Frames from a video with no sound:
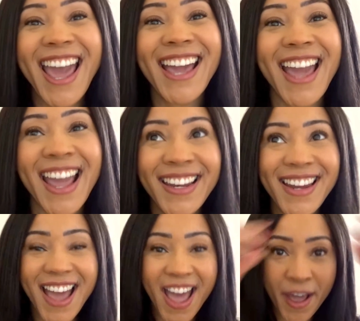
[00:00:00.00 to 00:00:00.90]
again.
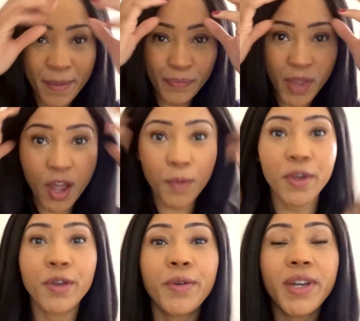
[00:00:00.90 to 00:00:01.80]
I hope
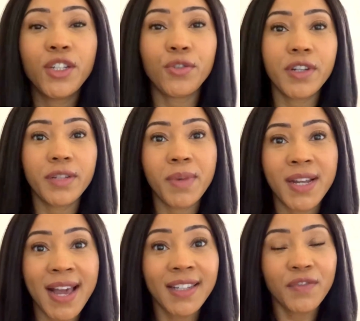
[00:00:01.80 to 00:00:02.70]
you enjoyed
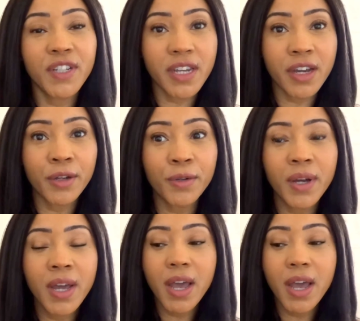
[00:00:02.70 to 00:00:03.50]
my last video.